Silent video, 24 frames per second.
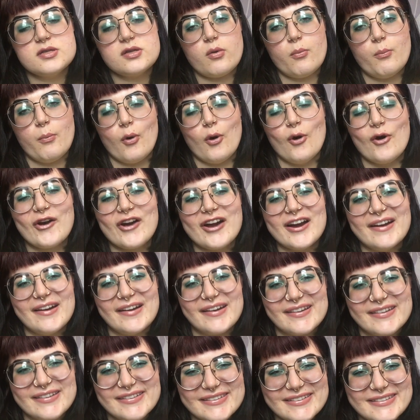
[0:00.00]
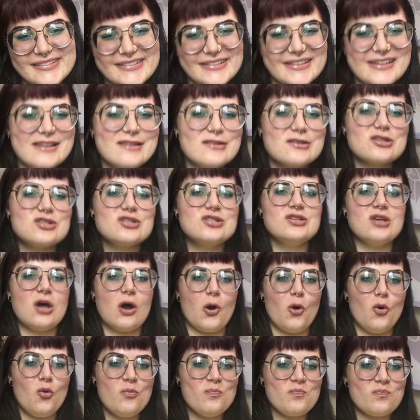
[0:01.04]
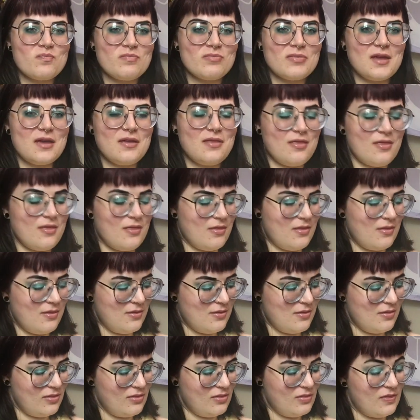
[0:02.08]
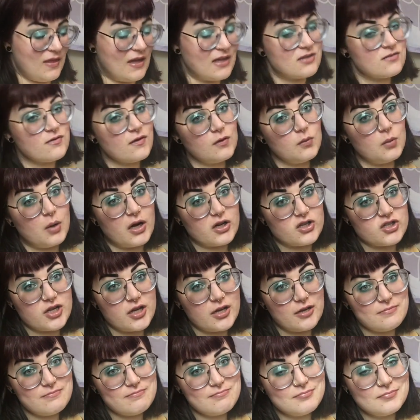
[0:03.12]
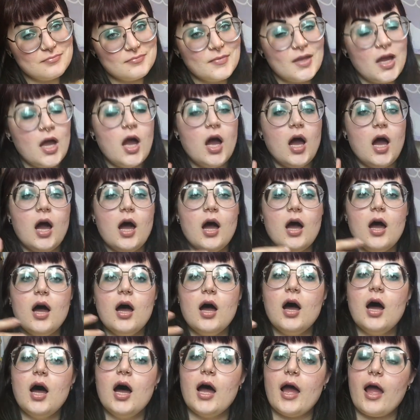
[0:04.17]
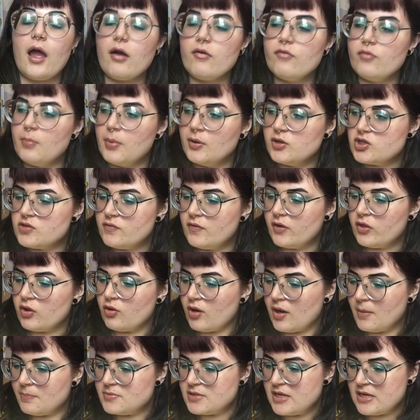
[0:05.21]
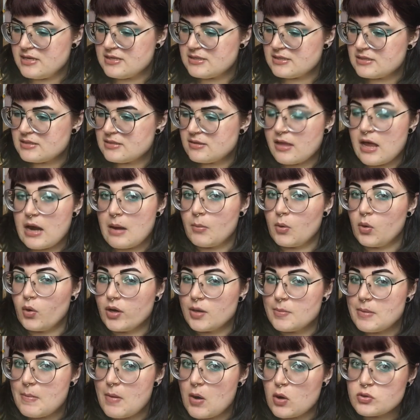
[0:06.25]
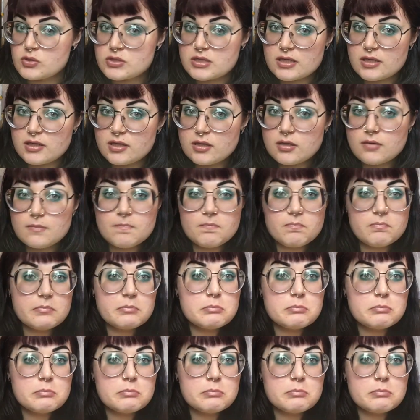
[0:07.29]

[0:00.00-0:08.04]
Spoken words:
so boring? So, thanks for watching. I have a bunch of other updates that I'm going to be posting